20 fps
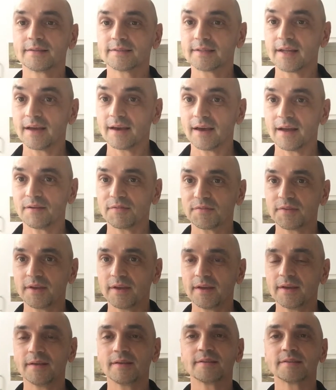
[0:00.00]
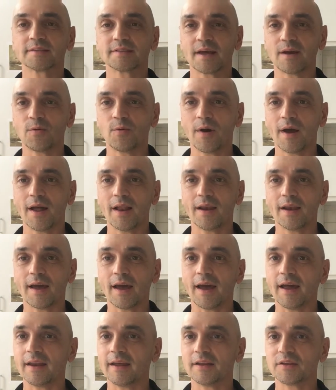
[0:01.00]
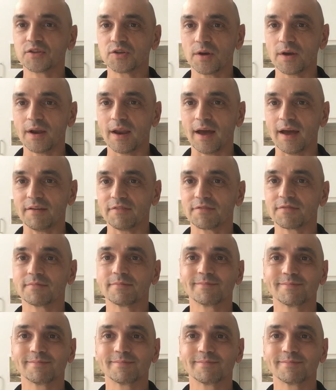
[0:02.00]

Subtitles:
Stay healthy, stay well, and enjoy life.